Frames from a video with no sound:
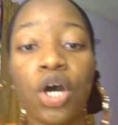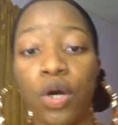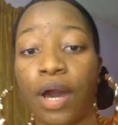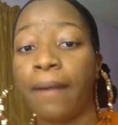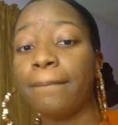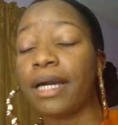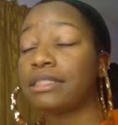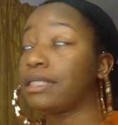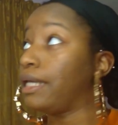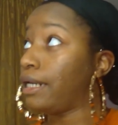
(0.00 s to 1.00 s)
So I'm
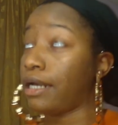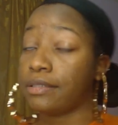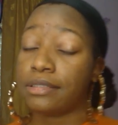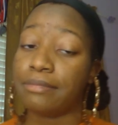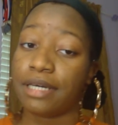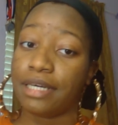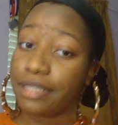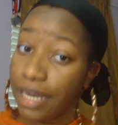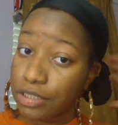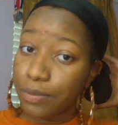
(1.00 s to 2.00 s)
about to head out to my
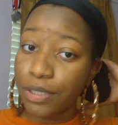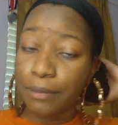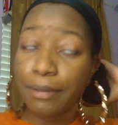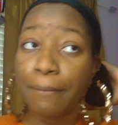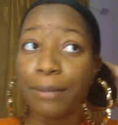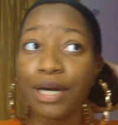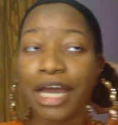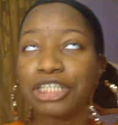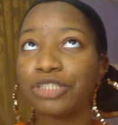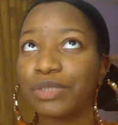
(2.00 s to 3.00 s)
lash appointment, but
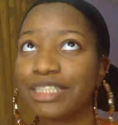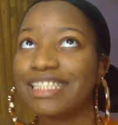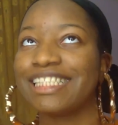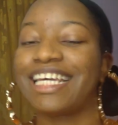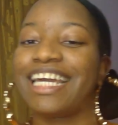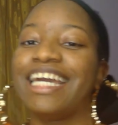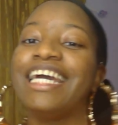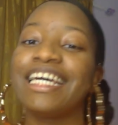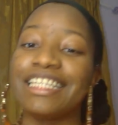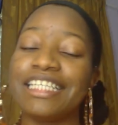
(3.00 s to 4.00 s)
I just wanted to
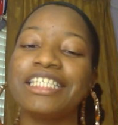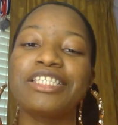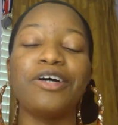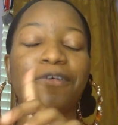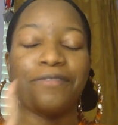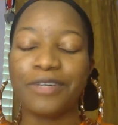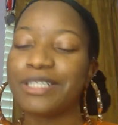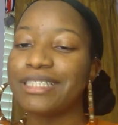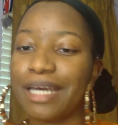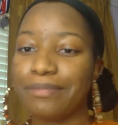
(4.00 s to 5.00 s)
say this is the
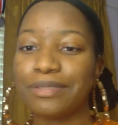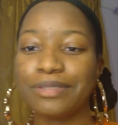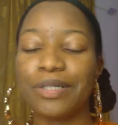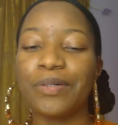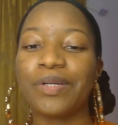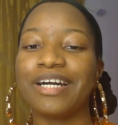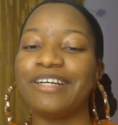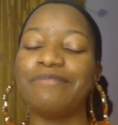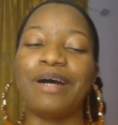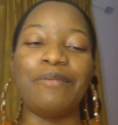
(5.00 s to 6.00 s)
first episode
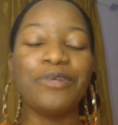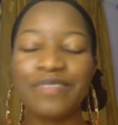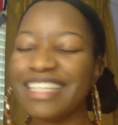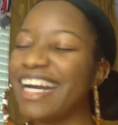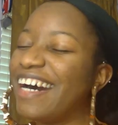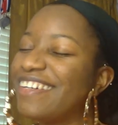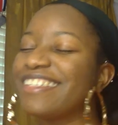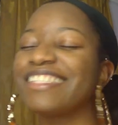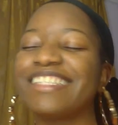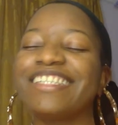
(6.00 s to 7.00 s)
of my Moving
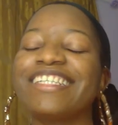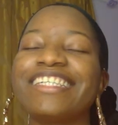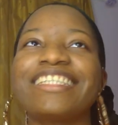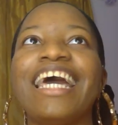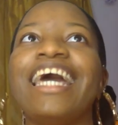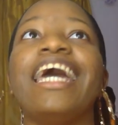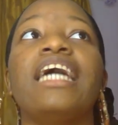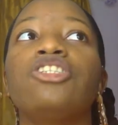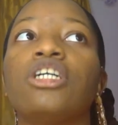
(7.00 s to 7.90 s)
Out series, and